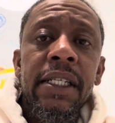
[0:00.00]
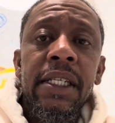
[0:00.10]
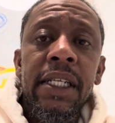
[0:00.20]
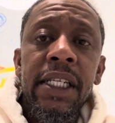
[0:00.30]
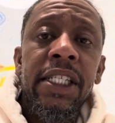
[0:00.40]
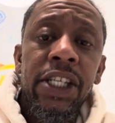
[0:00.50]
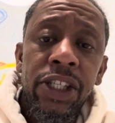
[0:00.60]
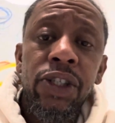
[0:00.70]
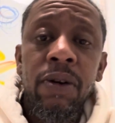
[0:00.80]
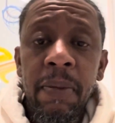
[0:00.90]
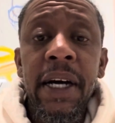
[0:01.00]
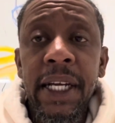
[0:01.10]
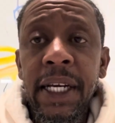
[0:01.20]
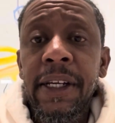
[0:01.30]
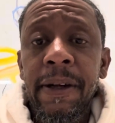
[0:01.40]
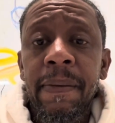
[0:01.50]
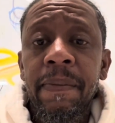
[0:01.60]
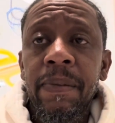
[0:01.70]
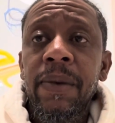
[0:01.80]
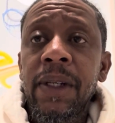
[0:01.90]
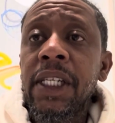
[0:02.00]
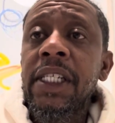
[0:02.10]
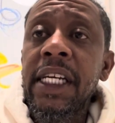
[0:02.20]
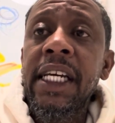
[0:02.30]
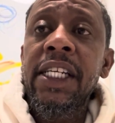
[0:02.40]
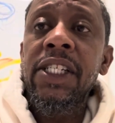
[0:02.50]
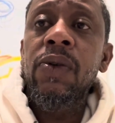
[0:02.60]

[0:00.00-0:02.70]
this is your money. This is